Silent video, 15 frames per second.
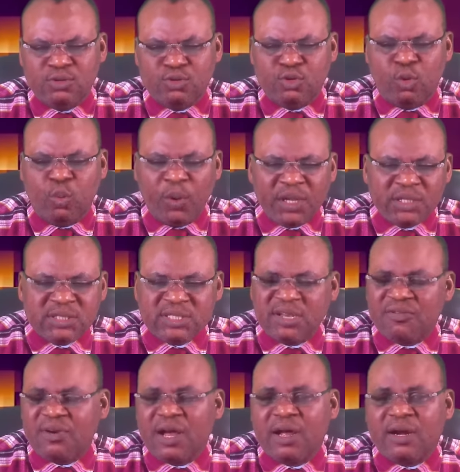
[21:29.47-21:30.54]
to win
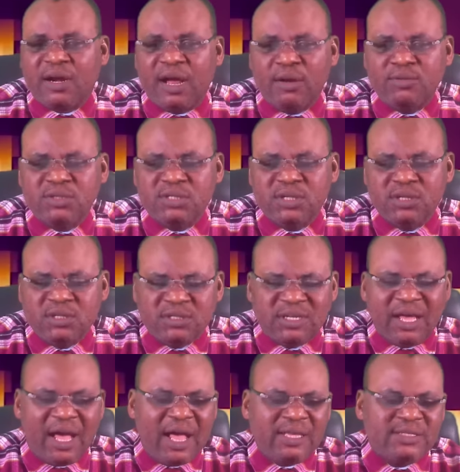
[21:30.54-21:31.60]
several crowns?
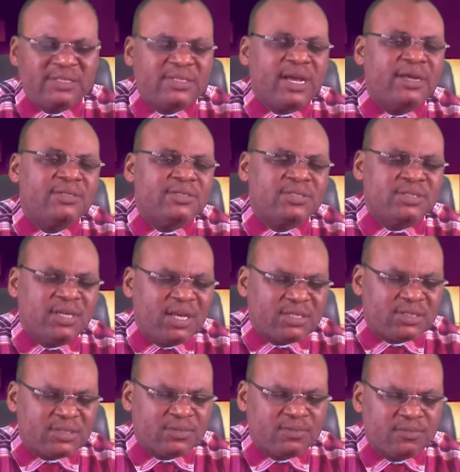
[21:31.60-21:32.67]
The answer is
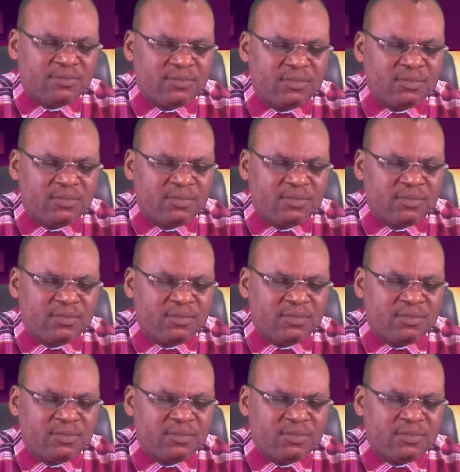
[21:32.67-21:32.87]
yes.